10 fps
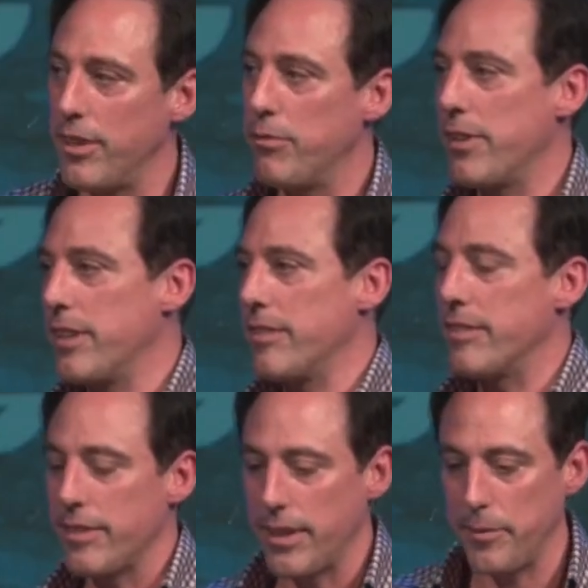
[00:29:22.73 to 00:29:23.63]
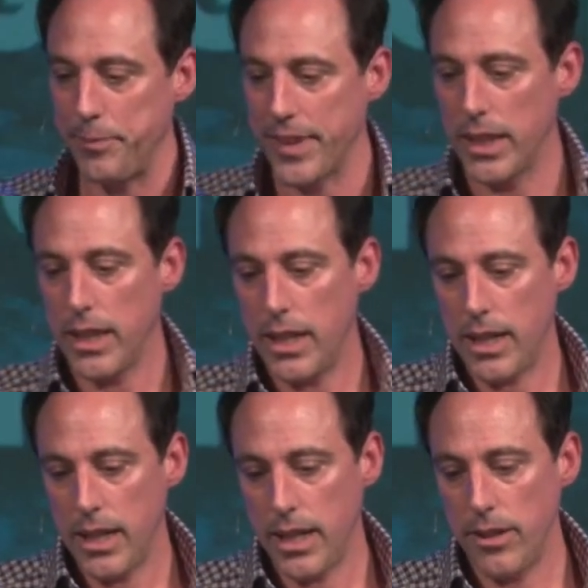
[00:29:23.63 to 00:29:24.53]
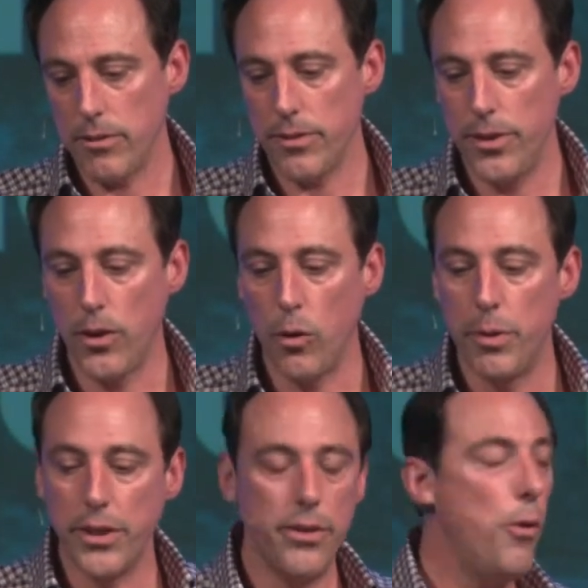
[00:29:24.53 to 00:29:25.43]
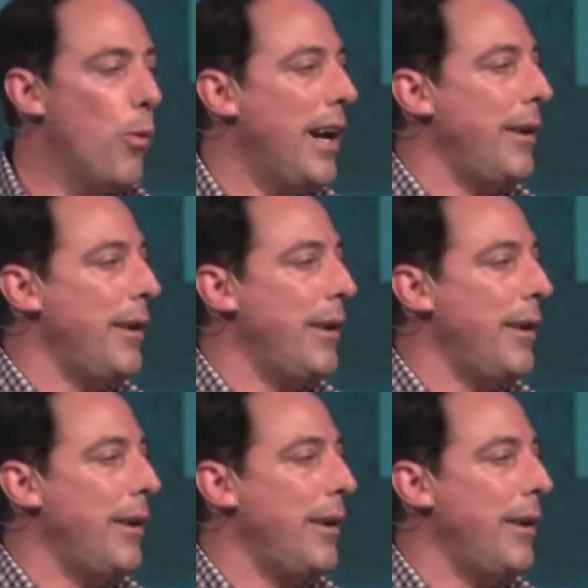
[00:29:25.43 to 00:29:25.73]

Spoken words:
St. Francis said it. I don't know, but you know